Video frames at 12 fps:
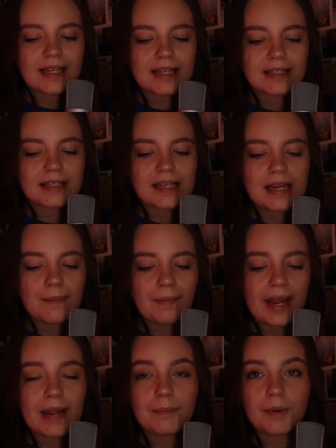is the
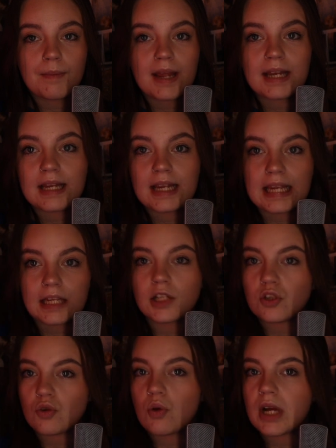Papermate
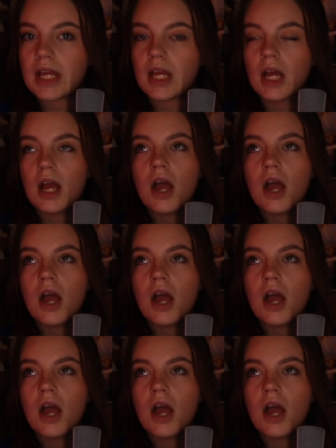Inkjoy,